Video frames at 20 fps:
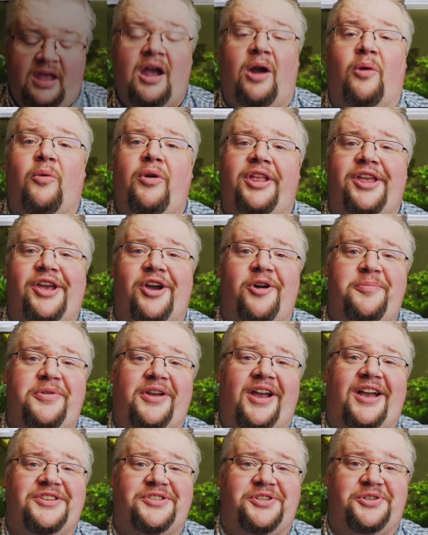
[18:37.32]
Really hope you
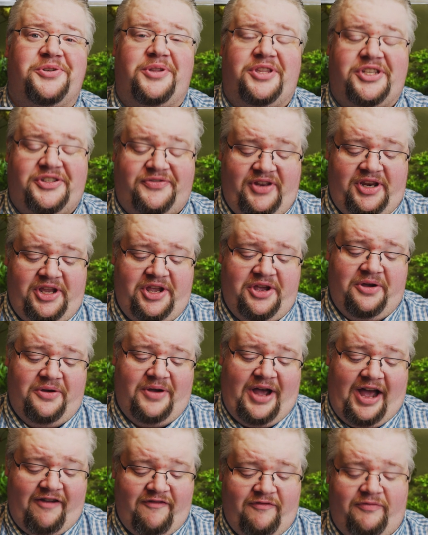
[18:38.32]
guys enjoyed this
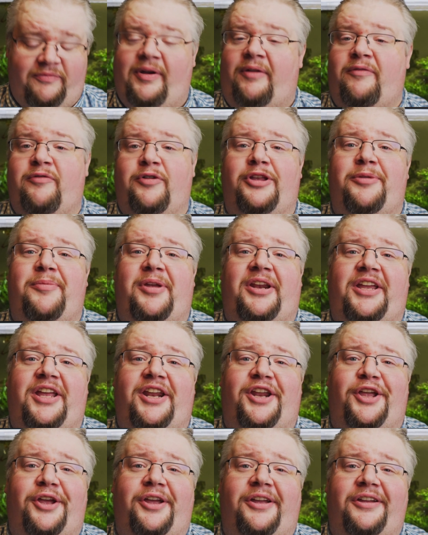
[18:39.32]
video. I've really been
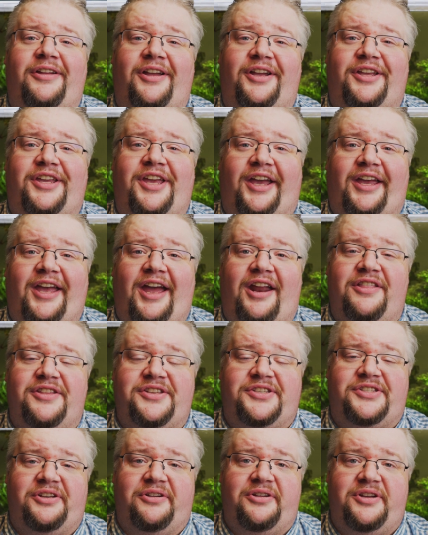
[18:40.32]
getting a kick out of
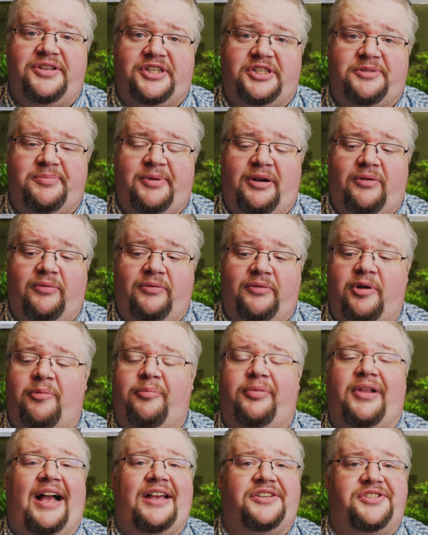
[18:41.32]
this series. It's been a real
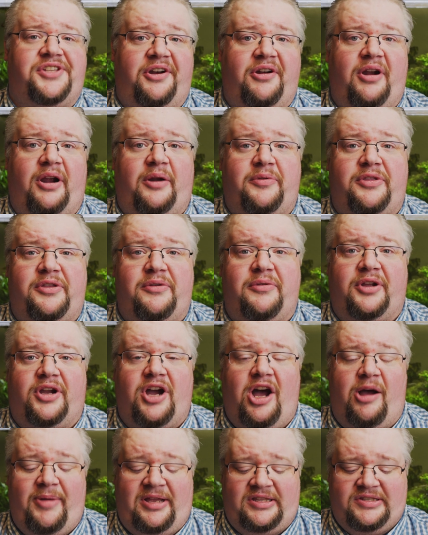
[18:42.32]
blast to interact with you in the
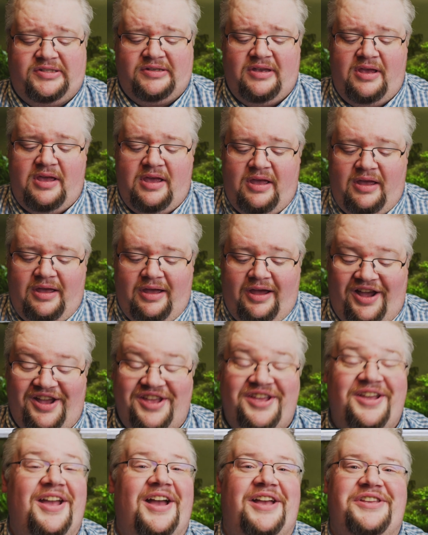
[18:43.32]
comments. You
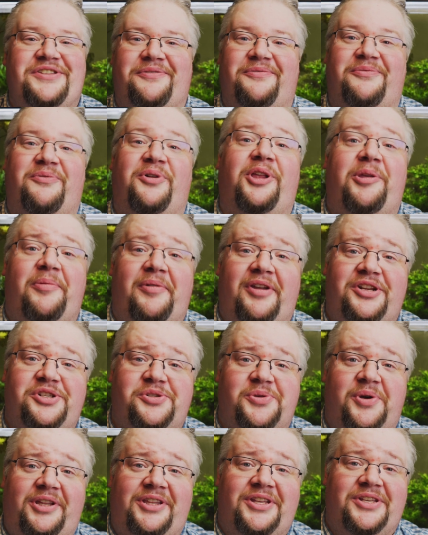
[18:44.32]
guys have really been
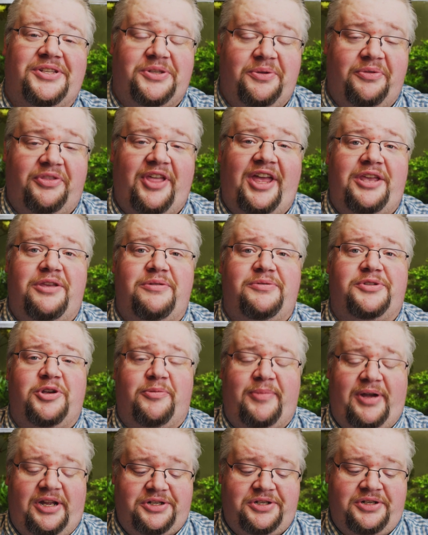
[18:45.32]
enjoying this, so thank you so
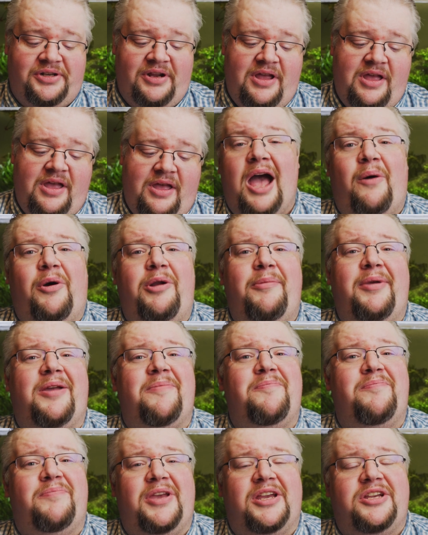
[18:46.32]
much. I want to make a
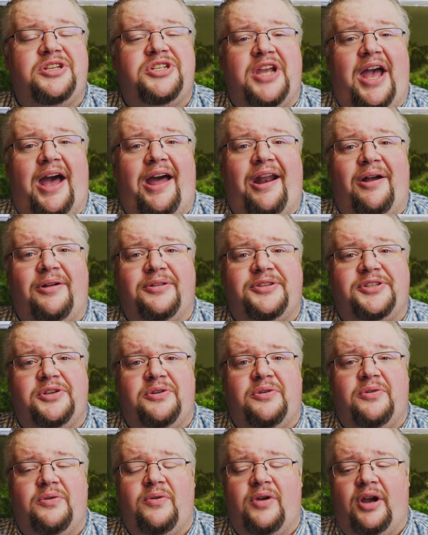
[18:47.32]
big shout out
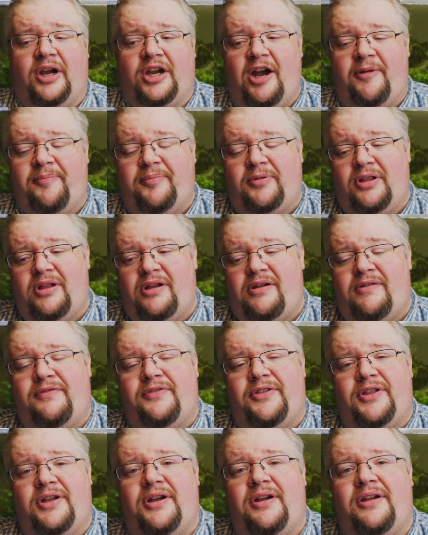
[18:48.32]
to a couple of
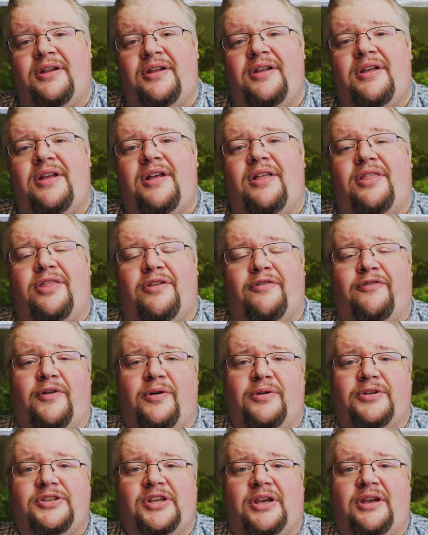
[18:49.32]
the
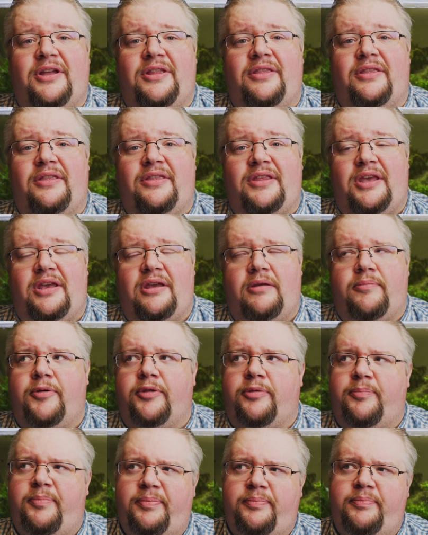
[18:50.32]
folks on the
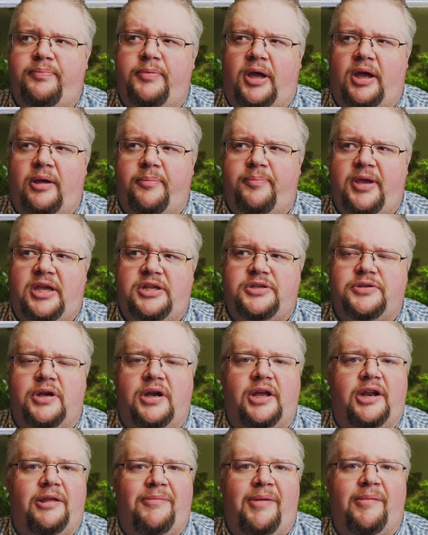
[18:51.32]
both
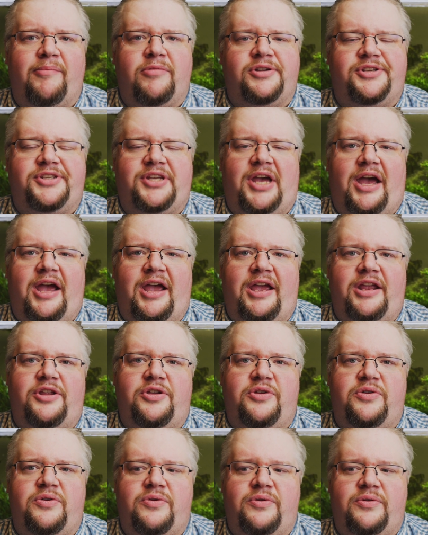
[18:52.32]
Patreon and member side
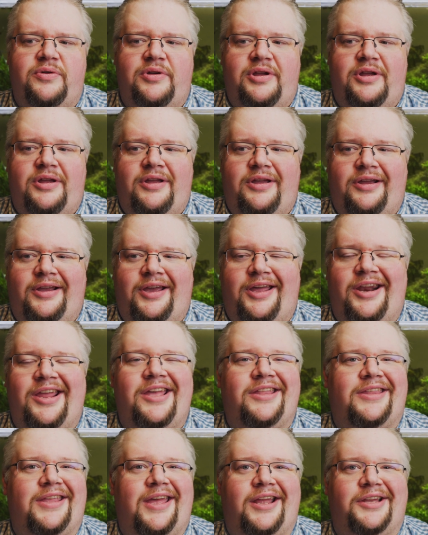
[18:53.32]
who kind of
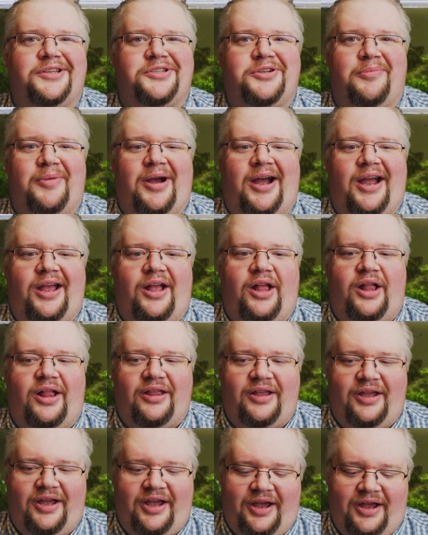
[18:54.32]
hit that extra
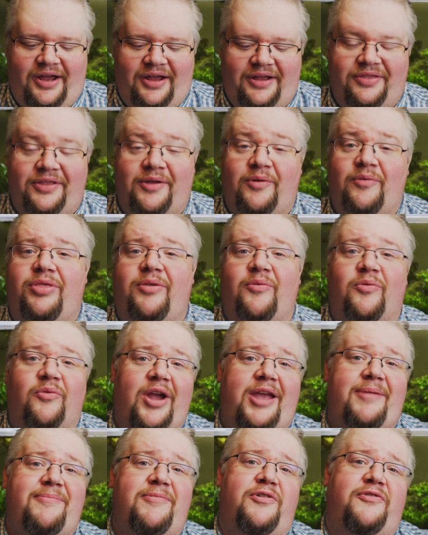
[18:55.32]
mile, the
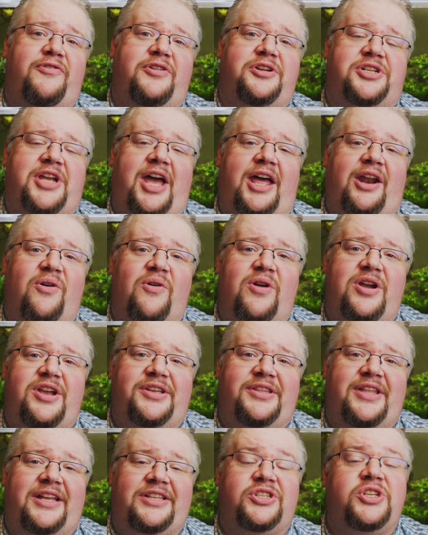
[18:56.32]
rainbow fish category,
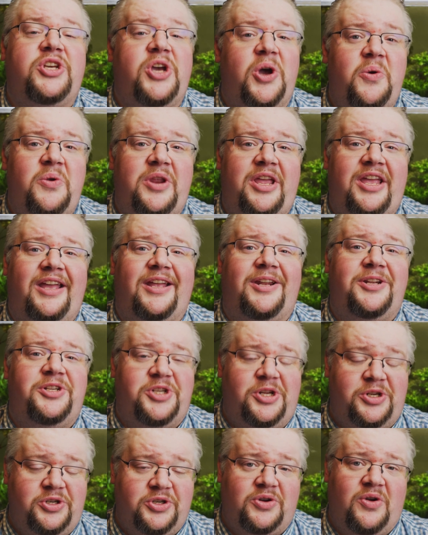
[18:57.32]
and that's Cody and
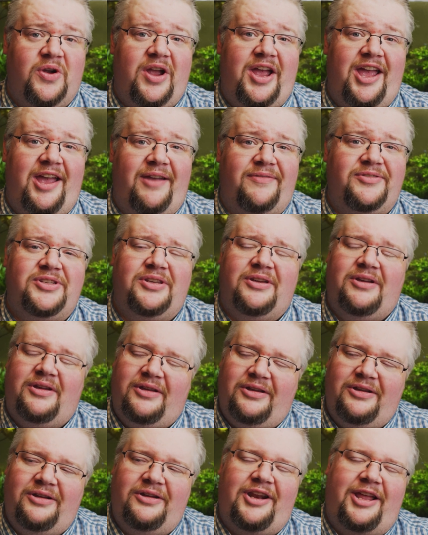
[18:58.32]
Ginger Graves.
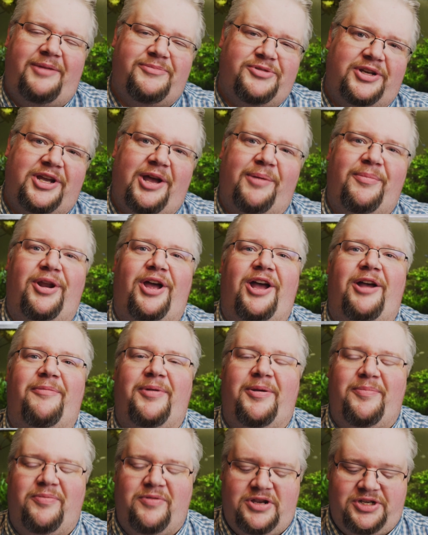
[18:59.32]
Your names are coming up.
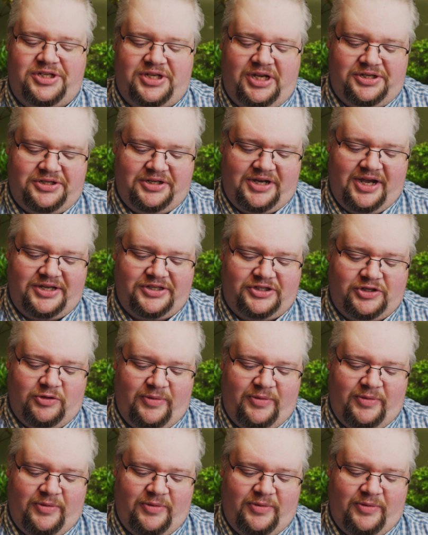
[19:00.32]
I appreciate you guys so